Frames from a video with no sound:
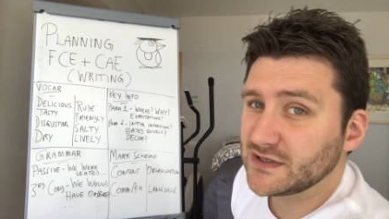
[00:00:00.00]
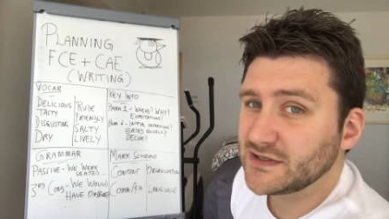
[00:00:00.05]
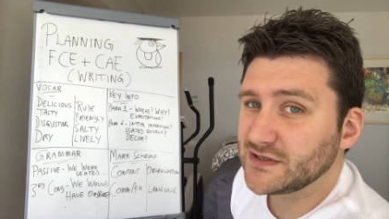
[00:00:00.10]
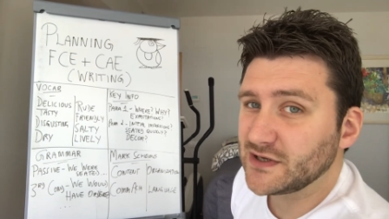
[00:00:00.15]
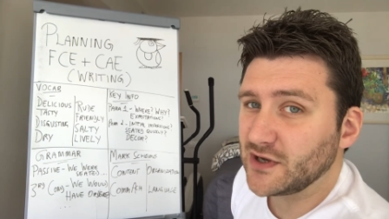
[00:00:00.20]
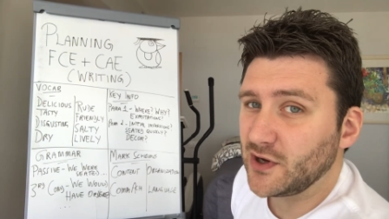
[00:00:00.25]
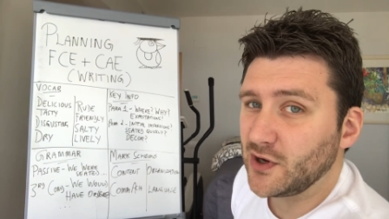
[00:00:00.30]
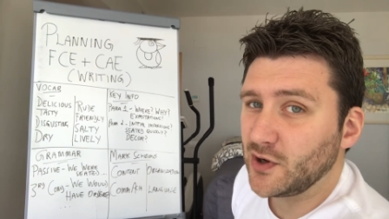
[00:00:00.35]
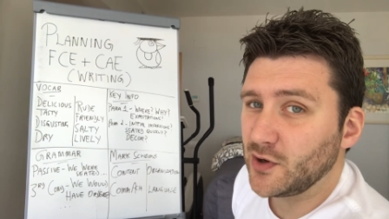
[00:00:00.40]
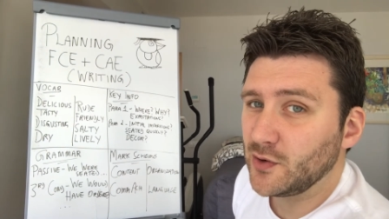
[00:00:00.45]

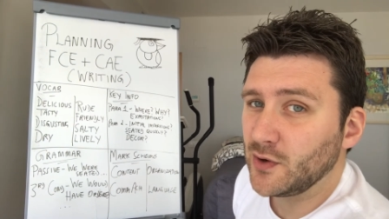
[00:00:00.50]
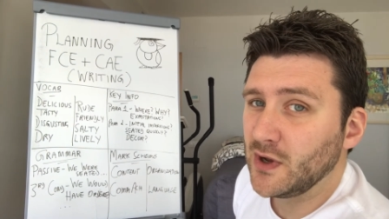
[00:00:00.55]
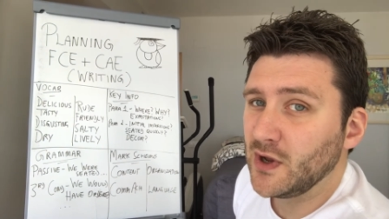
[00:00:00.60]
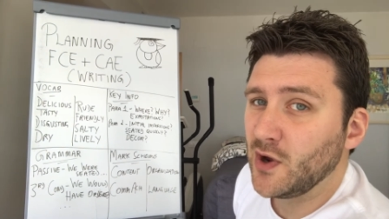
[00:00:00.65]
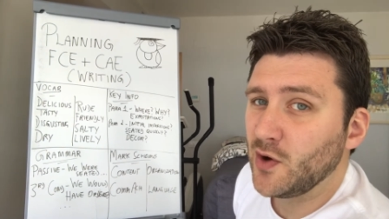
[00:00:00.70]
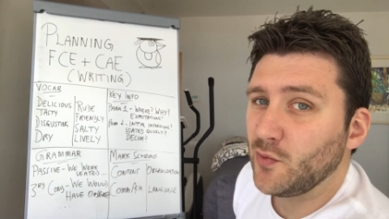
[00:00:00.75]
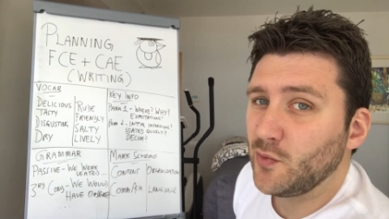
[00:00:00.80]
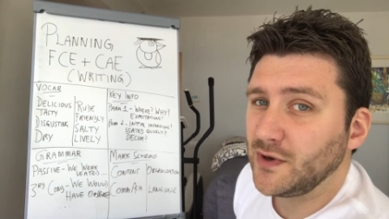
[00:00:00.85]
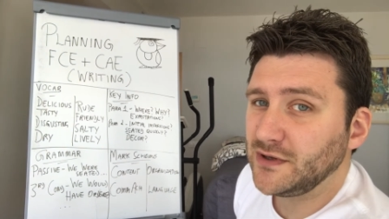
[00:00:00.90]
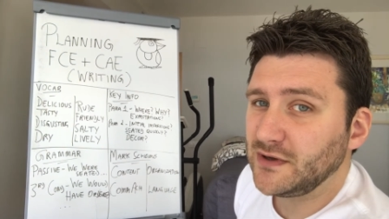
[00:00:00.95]
So
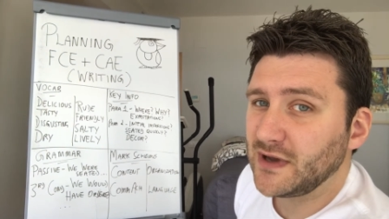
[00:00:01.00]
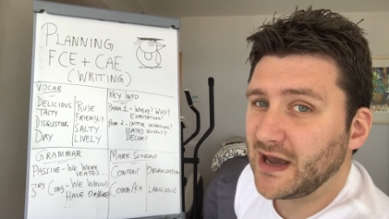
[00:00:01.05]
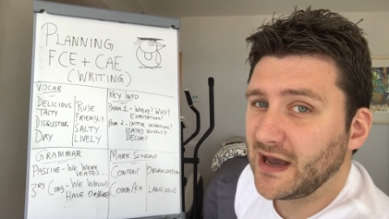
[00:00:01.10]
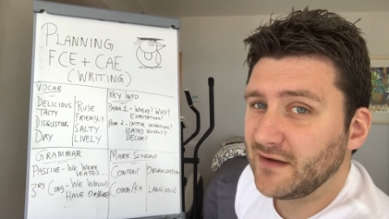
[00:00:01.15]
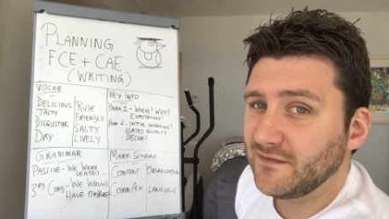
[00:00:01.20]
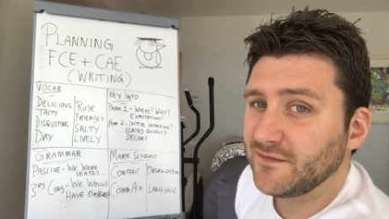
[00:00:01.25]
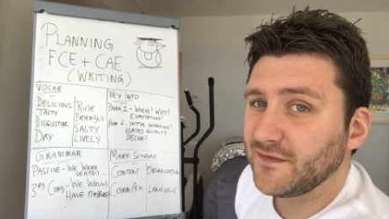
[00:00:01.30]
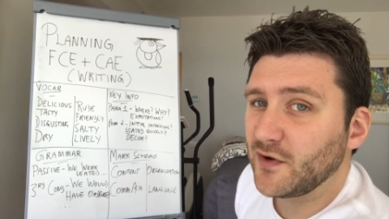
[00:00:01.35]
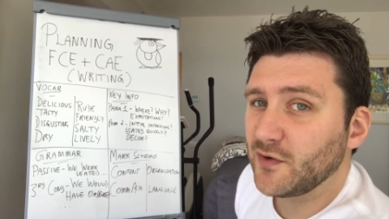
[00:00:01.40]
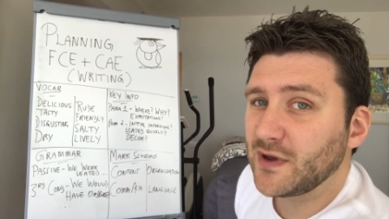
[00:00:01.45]
when you
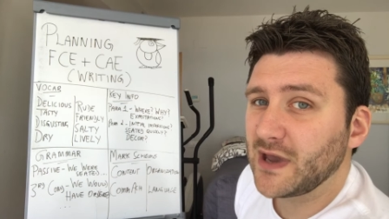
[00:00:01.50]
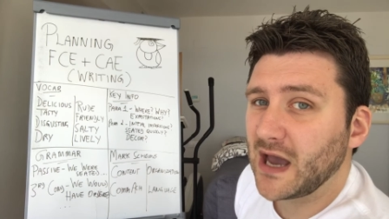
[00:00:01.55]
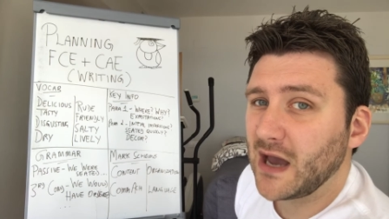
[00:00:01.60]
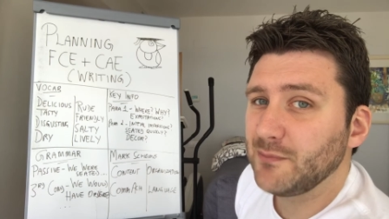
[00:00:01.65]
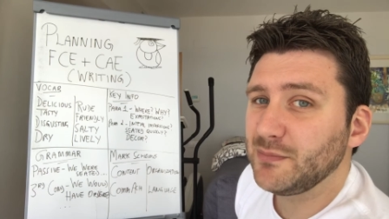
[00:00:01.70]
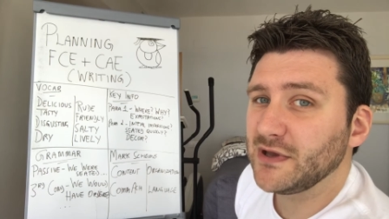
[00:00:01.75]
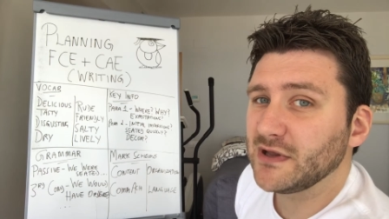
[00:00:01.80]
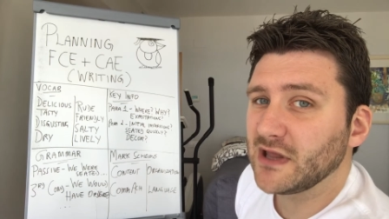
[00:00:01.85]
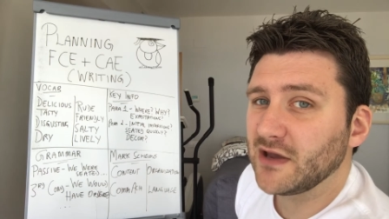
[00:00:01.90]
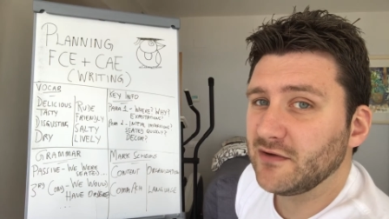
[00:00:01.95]
have
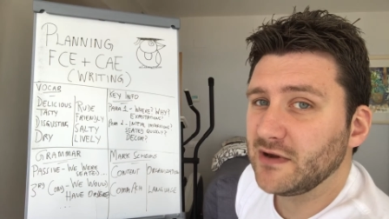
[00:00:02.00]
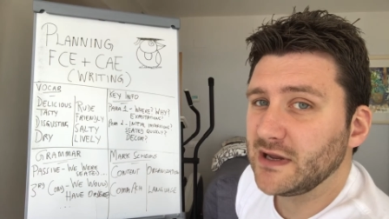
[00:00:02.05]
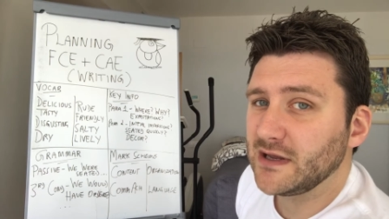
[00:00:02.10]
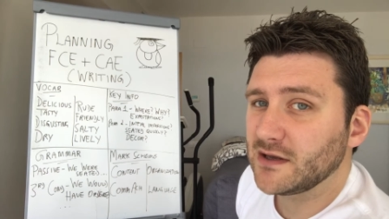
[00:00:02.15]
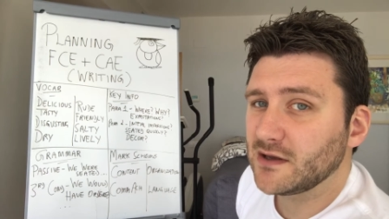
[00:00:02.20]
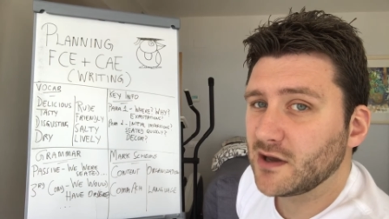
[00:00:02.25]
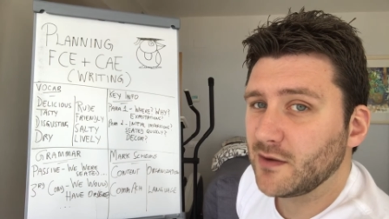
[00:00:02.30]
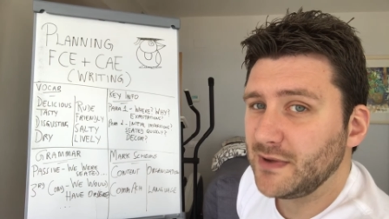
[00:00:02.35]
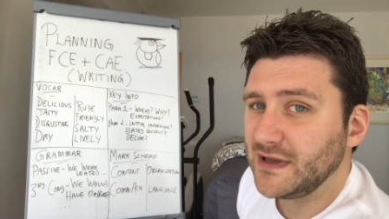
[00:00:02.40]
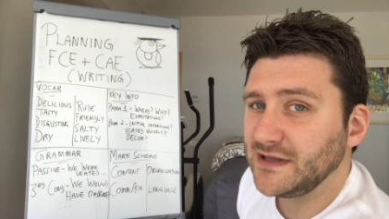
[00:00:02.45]
vocabulary
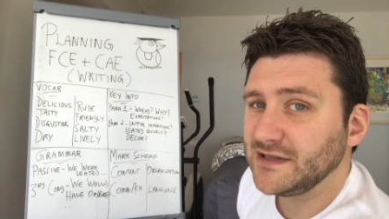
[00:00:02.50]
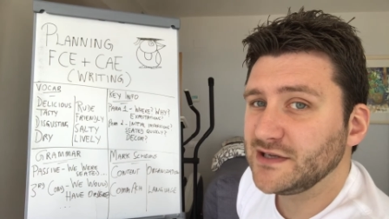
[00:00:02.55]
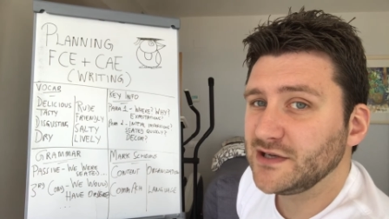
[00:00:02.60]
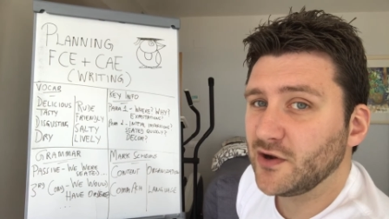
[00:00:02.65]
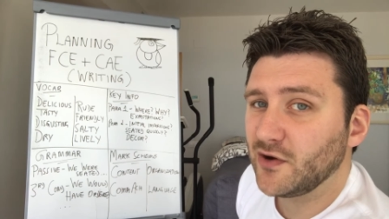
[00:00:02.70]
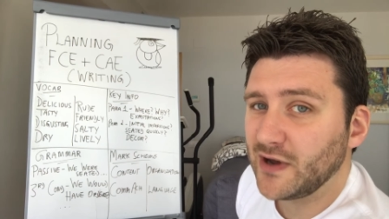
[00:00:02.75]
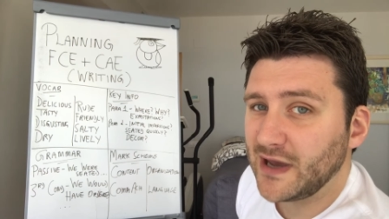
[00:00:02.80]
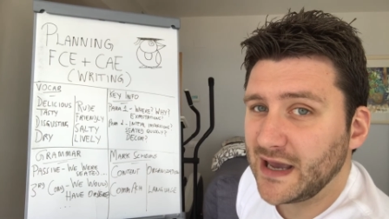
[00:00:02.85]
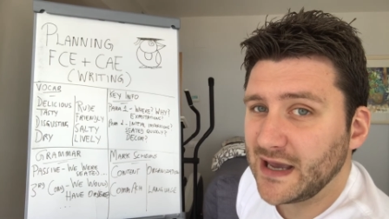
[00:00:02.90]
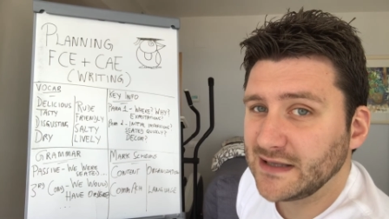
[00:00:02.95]
come into
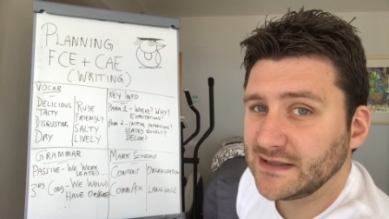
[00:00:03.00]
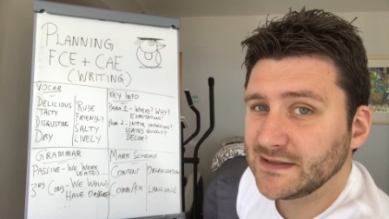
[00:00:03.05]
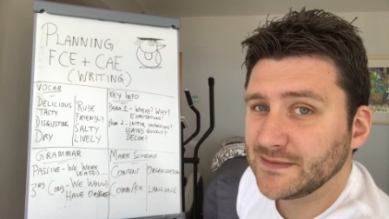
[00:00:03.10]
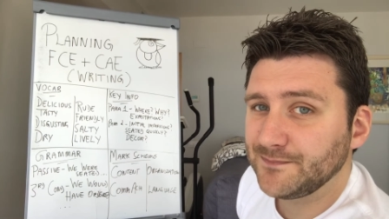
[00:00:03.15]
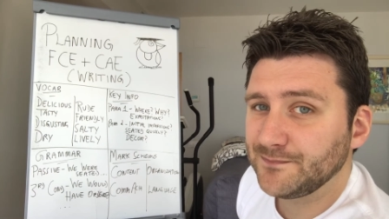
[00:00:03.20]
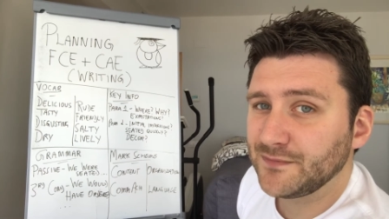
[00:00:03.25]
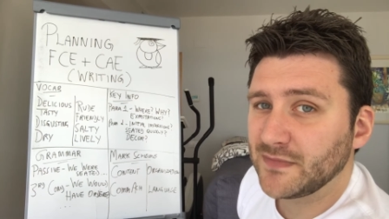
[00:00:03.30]
your head